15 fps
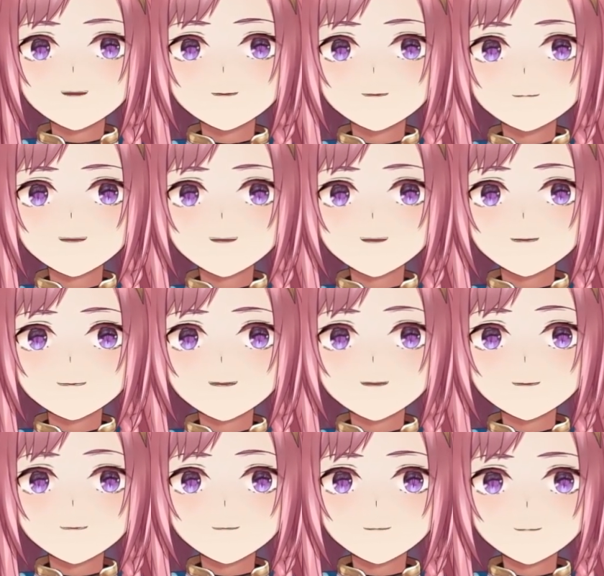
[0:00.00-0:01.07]
to my
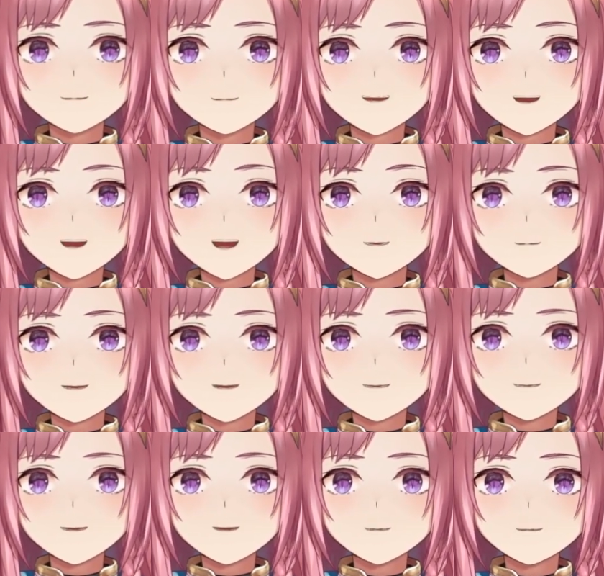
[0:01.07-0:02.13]
content.
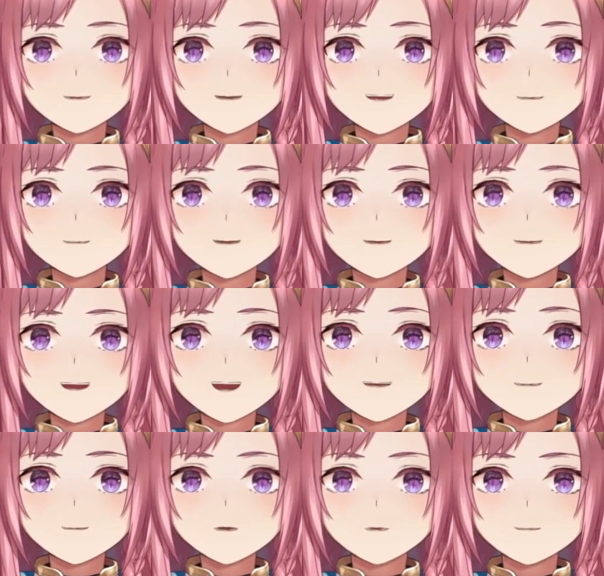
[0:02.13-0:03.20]
Please note that you need to
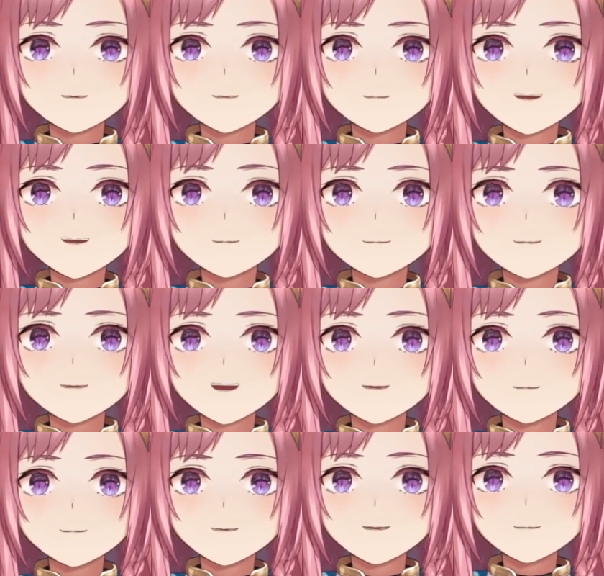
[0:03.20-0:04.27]
have your subscribed
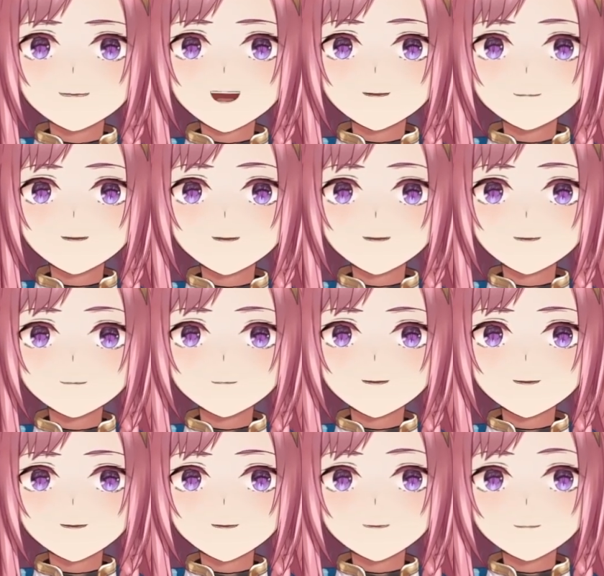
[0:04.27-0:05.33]
channels list public if you
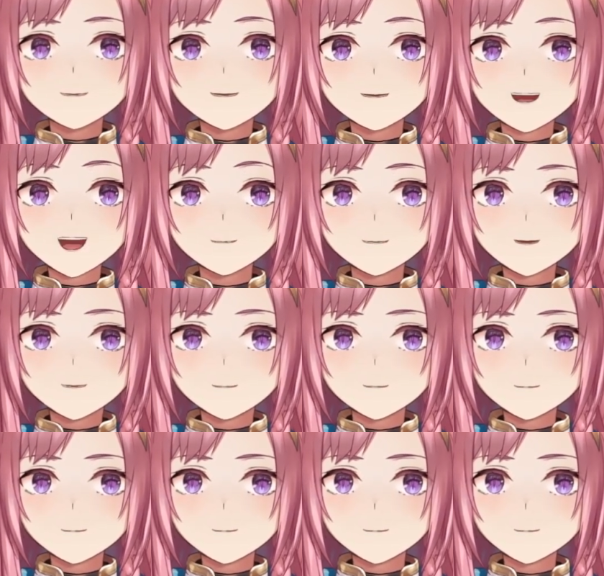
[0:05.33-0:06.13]
want to use this option.